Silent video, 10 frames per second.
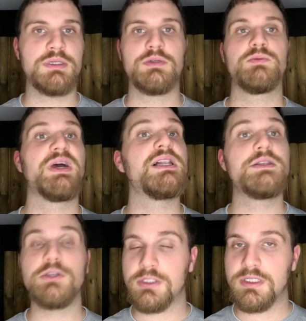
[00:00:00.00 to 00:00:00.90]
well,
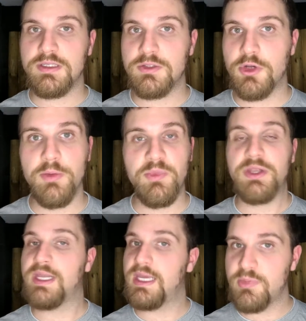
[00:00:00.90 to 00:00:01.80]
not disturb
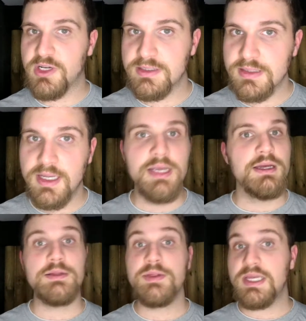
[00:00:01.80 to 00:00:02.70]
the neighbors,
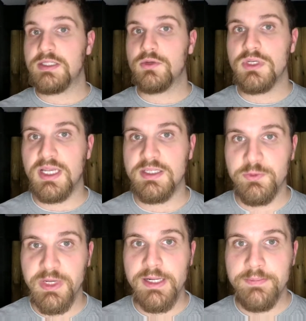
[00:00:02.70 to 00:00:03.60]
and that's good as
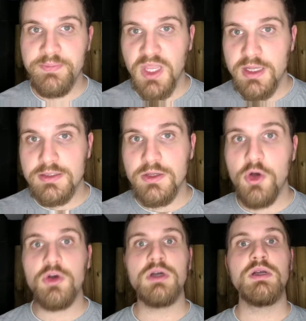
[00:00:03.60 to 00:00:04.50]
well.
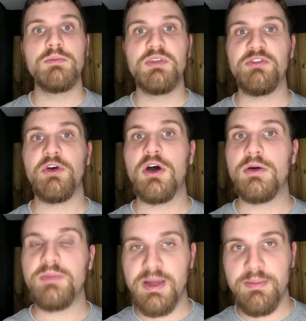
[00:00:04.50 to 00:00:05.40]
So,
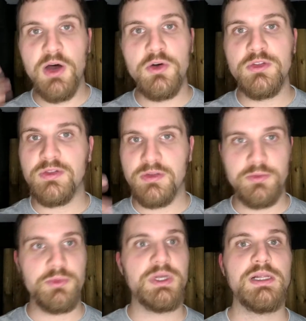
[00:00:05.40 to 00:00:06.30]
before my mouth
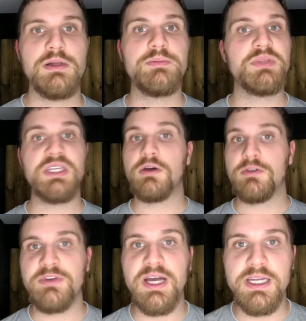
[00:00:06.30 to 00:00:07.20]
will be
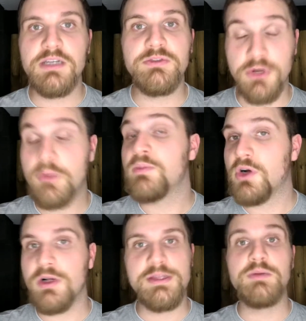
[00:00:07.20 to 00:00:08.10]
on fire from
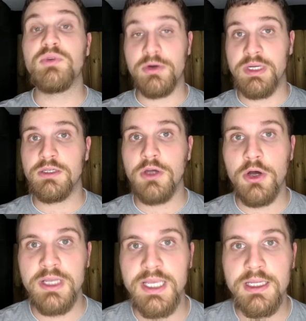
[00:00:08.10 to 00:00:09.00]
all the boring
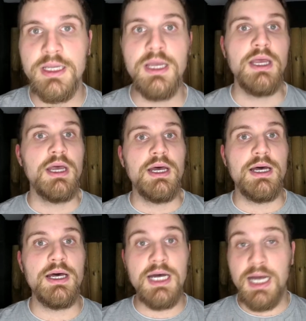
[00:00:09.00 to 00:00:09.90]
talking,
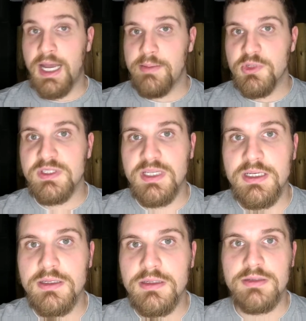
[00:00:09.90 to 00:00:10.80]
uh, I am
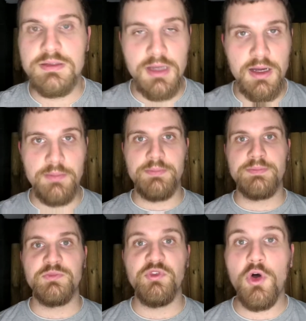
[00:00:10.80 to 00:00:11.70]
sing
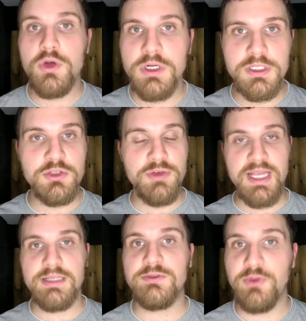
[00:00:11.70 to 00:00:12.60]
some vocal
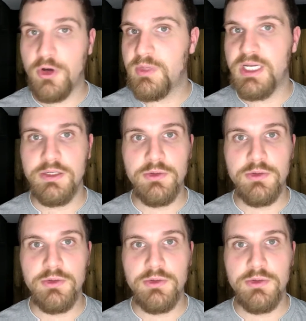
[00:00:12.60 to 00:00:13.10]
tracks for my new